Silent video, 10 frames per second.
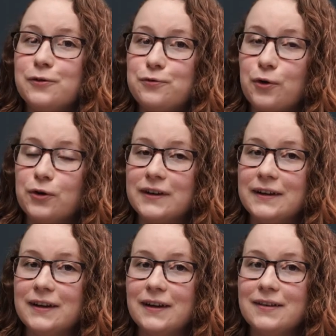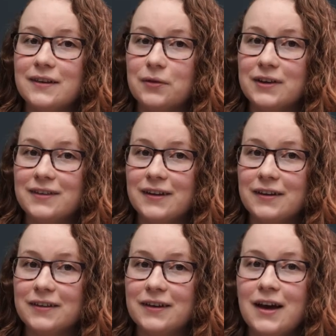40 and
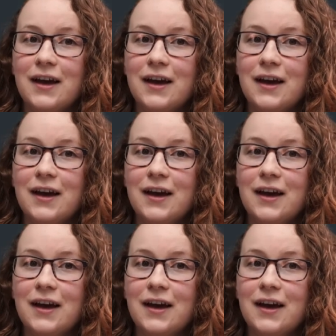76.